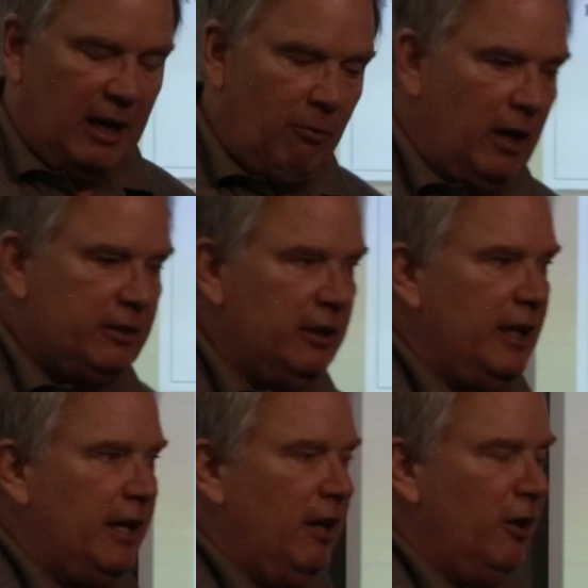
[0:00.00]
I walked in
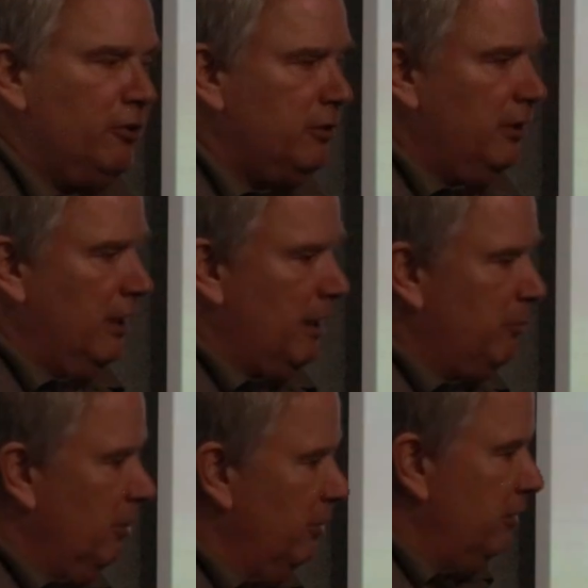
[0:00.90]
that house and I'm
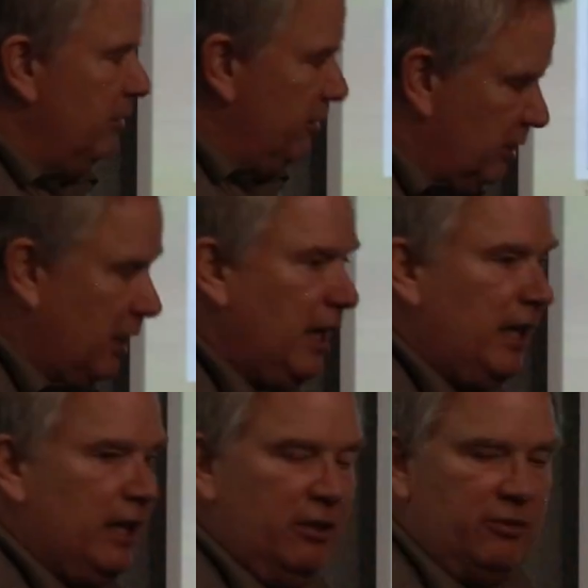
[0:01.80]
going,
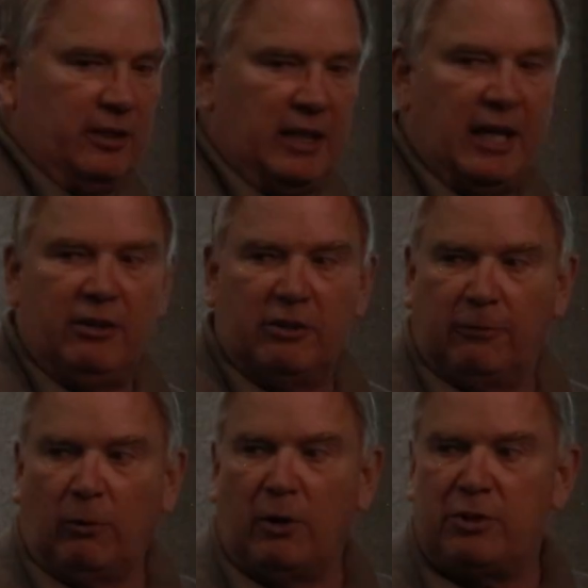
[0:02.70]
today is the day this
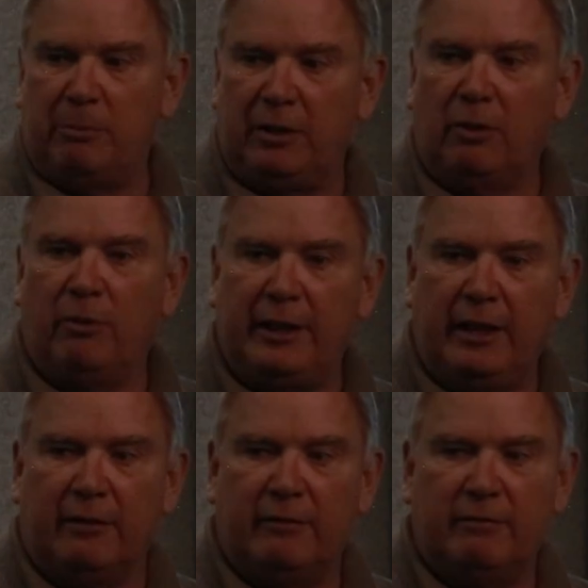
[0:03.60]
floor should be going
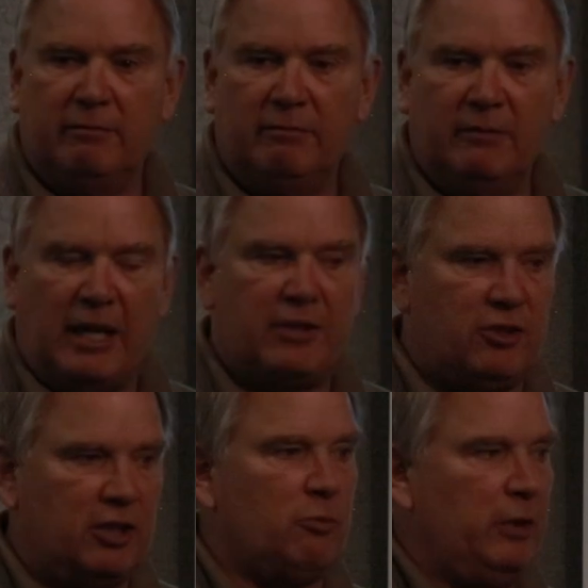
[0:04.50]
in, not
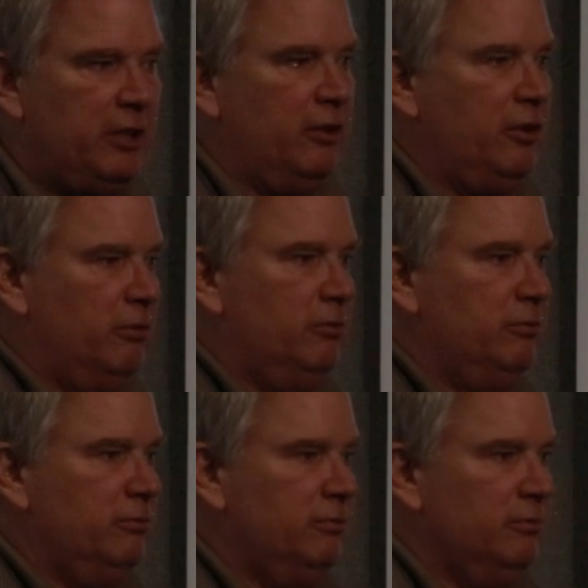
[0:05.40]
6 weeks ago.
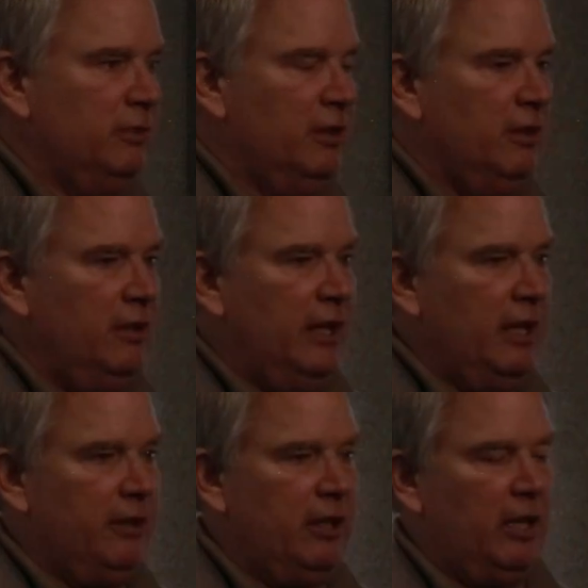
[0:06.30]

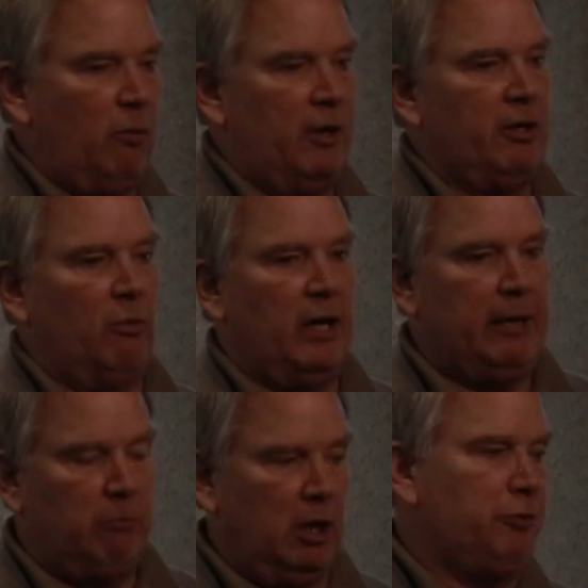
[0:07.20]
And then they wonder
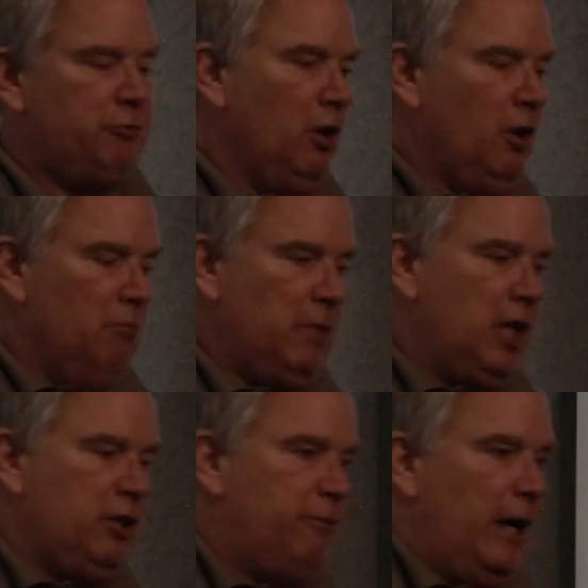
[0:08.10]
why, well,
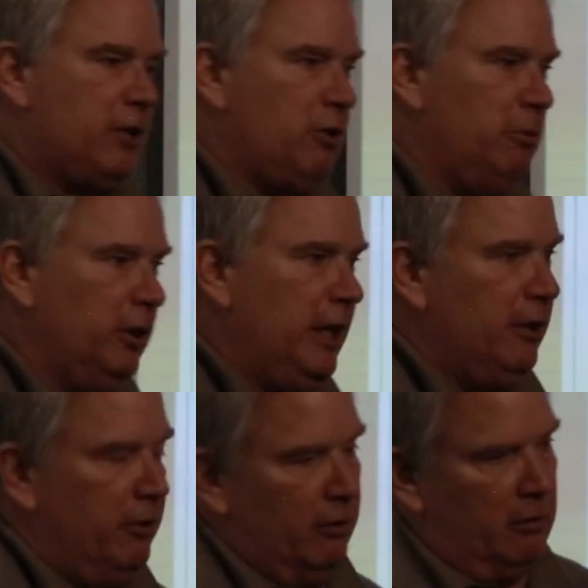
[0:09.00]
manufacturer
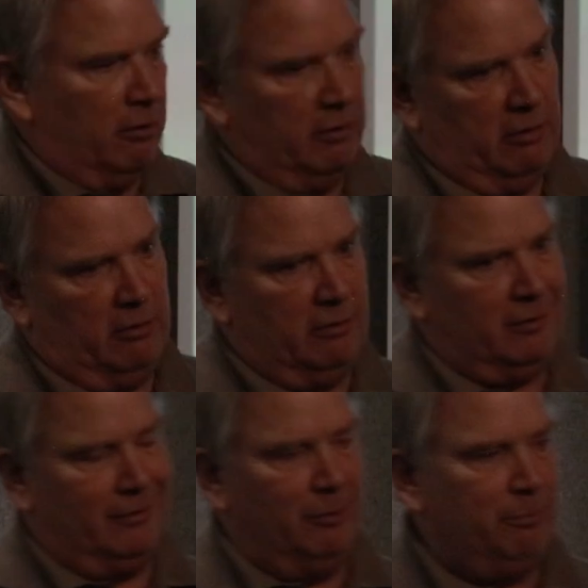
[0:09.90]
related, they're going,
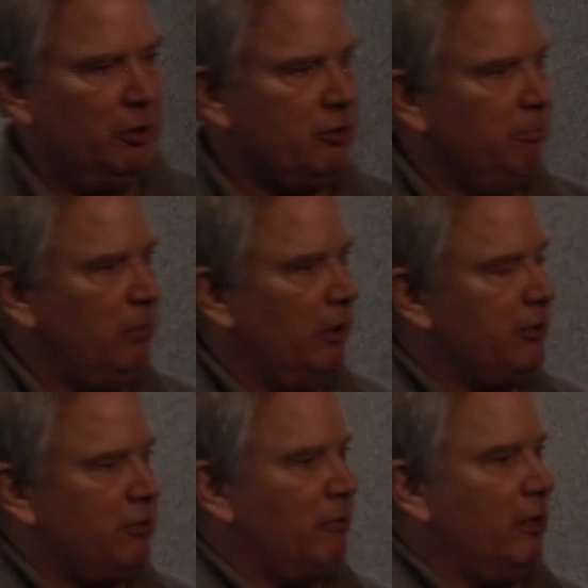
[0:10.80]
you're pushing
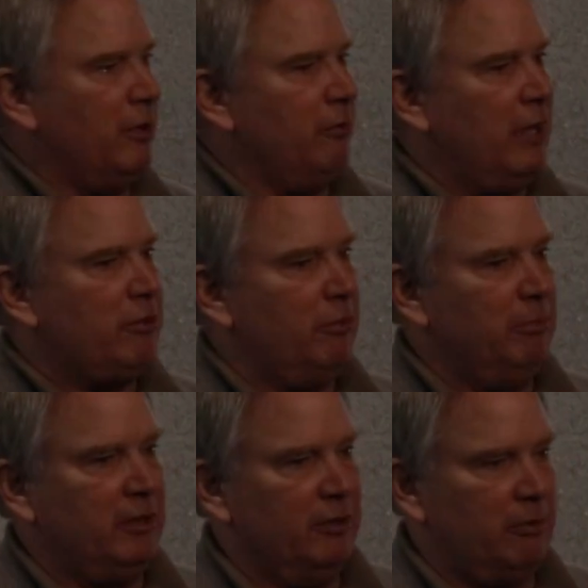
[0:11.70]
bullets the wrong direction,
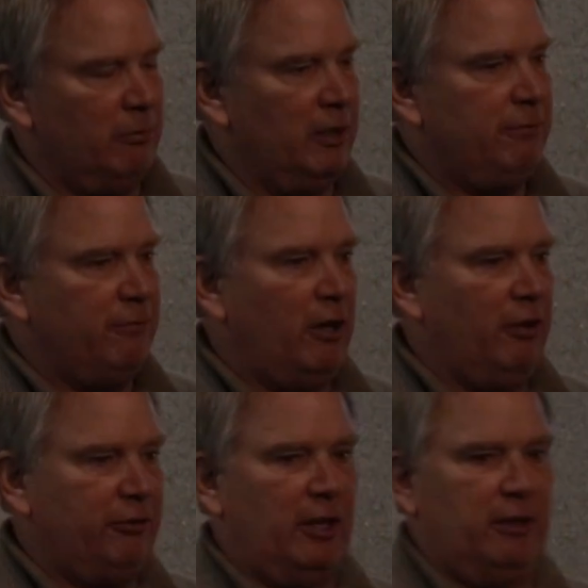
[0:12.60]
because it really
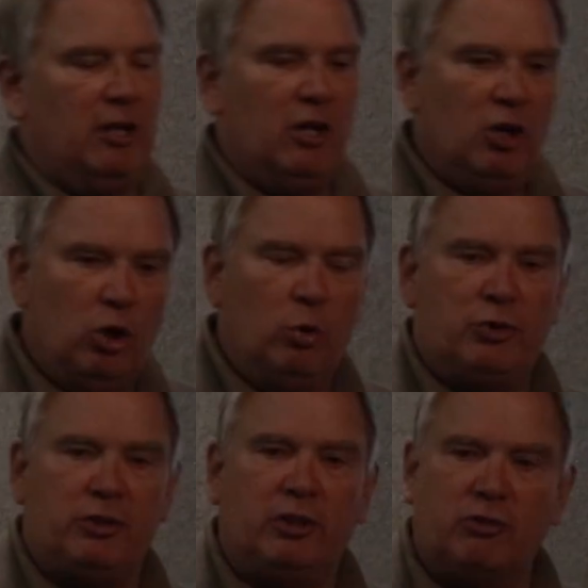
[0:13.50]
falls on who
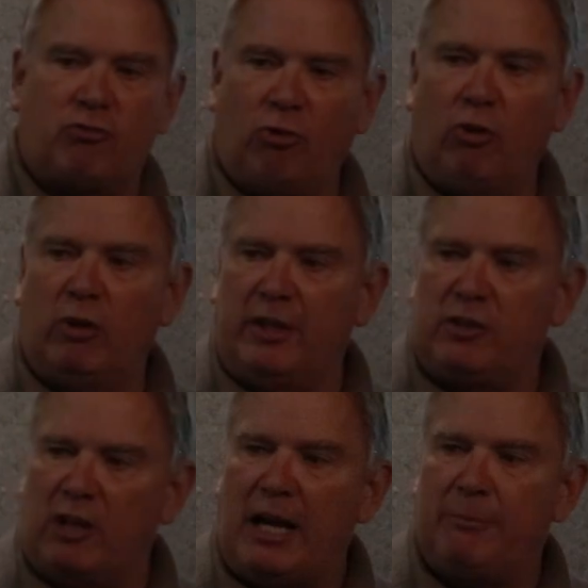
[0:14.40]
is in control of the
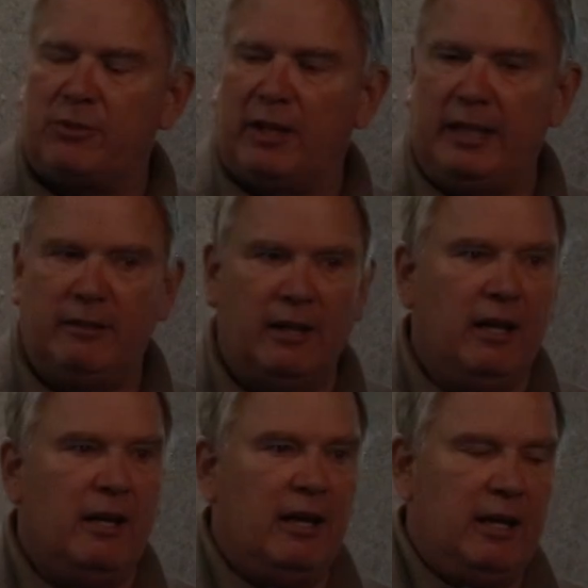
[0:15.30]
job site
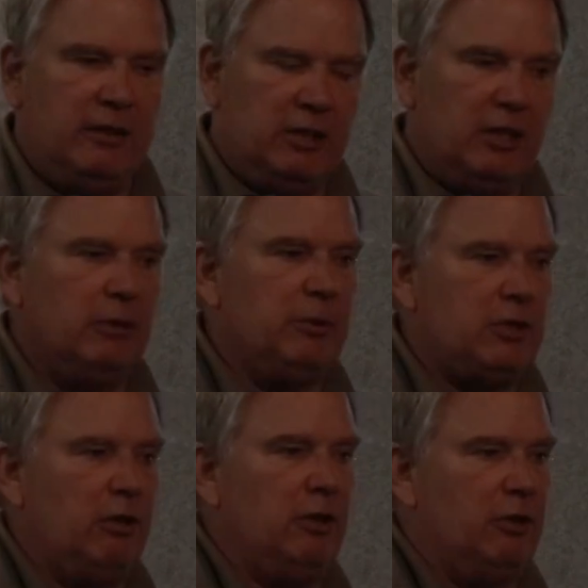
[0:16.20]
and getting the
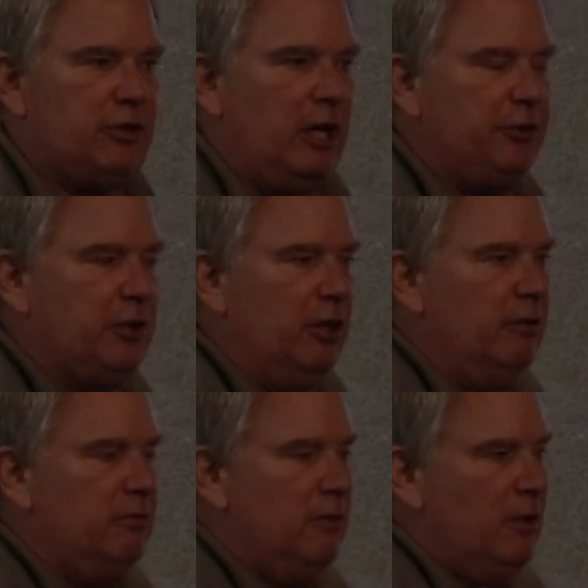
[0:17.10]
materials out there